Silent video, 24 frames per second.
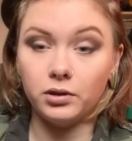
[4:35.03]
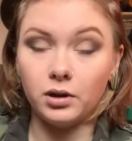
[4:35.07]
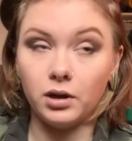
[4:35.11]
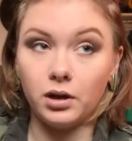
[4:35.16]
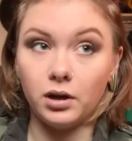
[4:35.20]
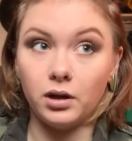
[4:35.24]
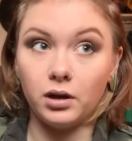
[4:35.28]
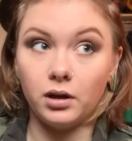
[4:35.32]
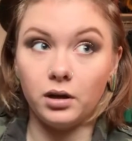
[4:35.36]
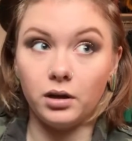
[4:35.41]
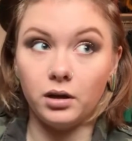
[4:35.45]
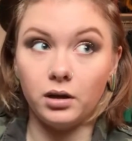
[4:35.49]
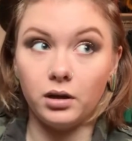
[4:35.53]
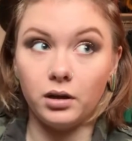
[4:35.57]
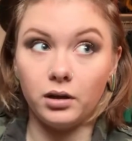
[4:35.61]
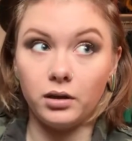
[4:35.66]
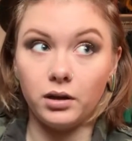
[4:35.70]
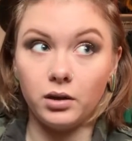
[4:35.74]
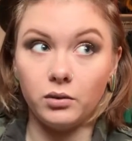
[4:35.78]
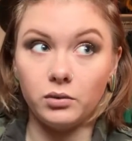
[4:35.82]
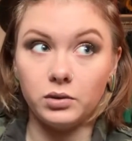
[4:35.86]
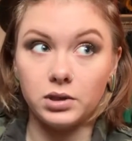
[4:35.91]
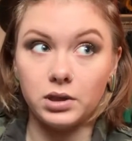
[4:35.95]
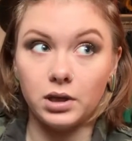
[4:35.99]
I
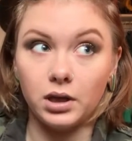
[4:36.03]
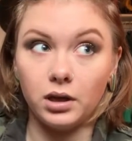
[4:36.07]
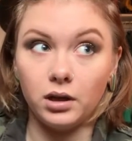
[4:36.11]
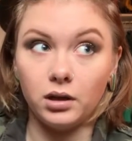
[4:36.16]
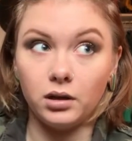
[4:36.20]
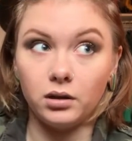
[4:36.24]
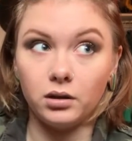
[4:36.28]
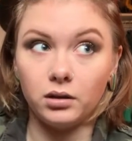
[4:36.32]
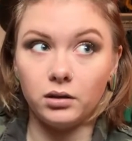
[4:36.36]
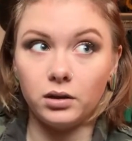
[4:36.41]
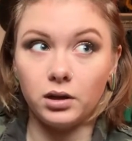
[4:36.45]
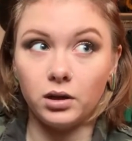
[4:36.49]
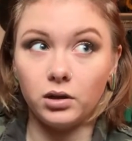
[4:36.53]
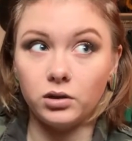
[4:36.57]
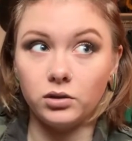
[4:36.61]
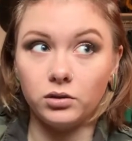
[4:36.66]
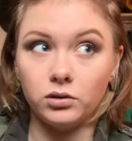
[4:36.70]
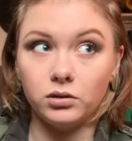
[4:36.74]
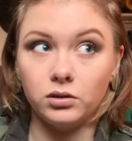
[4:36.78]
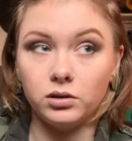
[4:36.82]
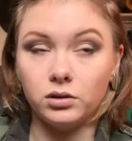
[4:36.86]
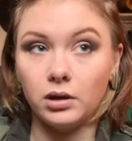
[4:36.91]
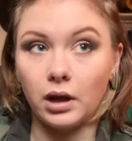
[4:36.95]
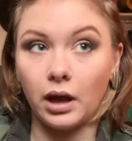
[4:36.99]
think it was like,
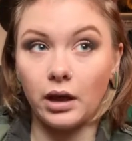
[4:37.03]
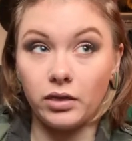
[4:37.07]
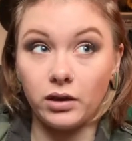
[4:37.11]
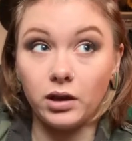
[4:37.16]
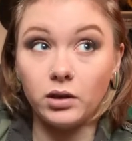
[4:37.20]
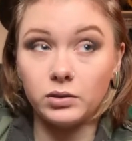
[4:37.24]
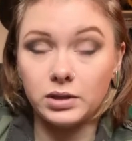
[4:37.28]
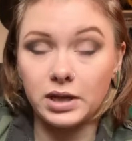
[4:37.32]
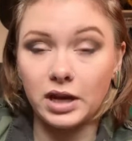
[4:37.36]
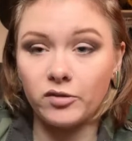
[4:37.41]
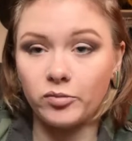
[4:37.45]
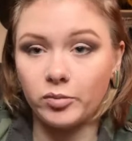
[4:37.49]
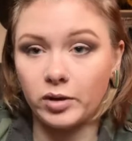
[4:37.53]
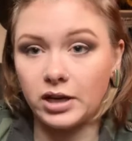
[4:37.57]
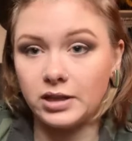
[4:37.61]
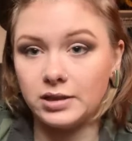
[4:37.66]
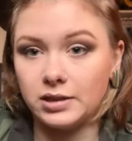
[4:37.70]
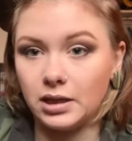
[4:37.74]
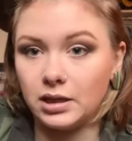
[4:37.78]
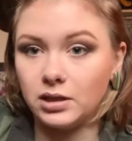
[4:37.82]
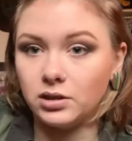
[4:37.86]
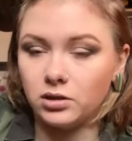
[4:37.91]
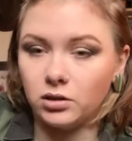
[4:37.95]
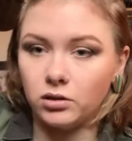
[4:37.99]
I think it was half price
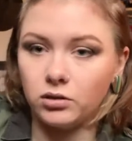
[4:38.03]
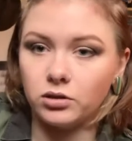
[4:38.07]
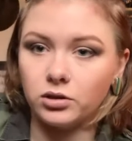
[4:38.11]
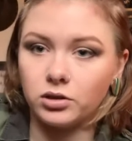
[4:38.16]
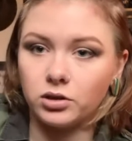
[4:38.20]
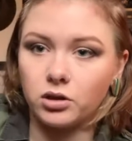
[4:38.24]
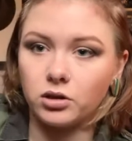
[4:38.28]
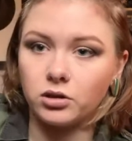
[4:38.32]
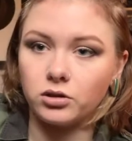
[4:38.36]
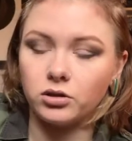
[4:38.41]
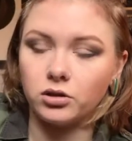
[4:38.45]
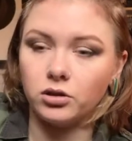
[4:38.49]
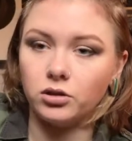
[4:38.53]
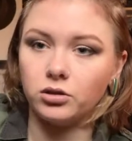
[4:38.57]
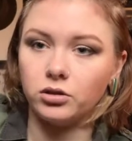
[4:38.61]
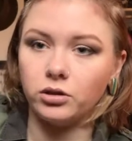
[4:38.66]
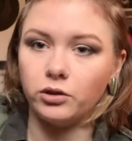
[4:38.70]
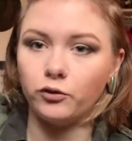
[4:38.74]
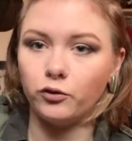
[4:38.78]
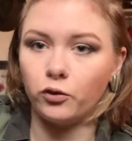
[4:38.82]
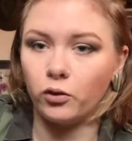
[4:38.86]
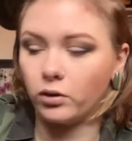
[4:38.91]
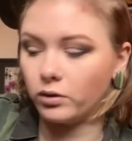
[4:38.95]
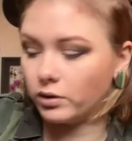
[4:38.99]
day, so their skirts are usually
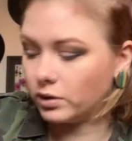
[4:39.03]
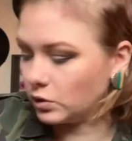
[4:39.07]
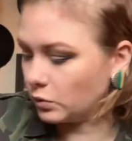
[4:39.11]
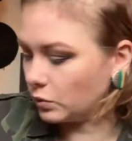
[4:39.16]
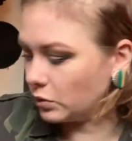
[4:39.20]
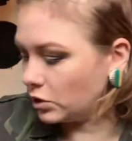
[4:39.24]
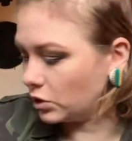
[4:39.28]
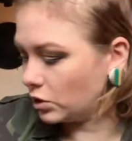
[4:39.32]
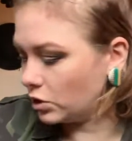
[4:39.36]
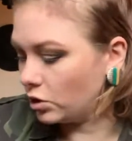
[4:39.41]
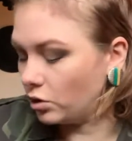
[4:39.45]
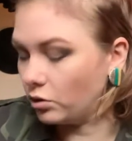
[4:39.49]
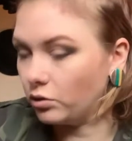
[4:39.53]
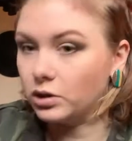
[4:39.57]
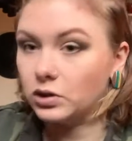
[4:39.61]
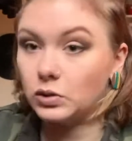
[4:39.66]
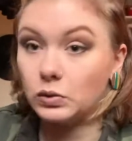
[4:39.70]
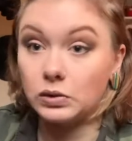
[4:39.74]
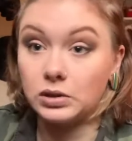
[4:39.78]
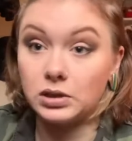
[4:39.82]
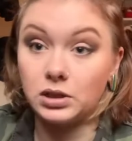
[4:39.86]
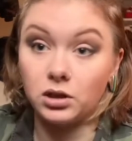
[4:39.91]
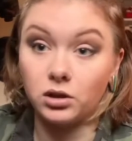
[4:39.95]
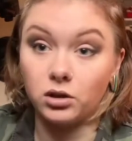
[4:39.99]
$4 and this was $2. This
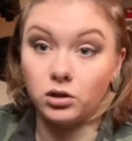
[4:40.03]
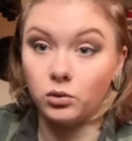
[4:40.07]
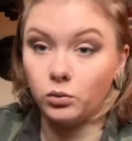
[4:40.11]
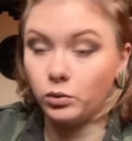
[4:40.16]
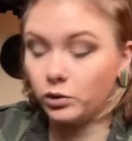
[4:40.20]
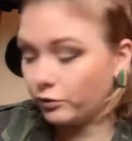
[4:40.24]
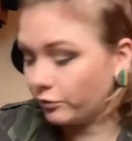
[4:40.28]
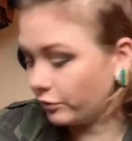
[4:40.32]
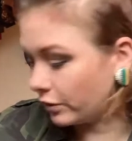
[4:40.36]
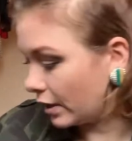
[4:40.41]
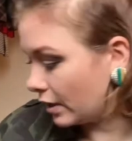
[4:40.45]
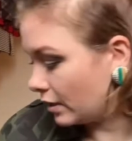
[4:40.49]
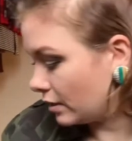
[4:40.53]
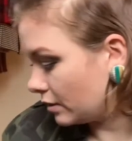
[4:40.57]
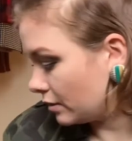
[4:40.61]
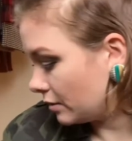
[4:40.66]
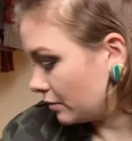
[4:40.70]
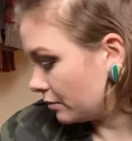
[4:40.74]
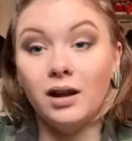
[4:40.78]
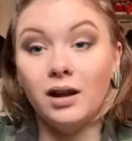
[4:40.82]
was a Goodwill find.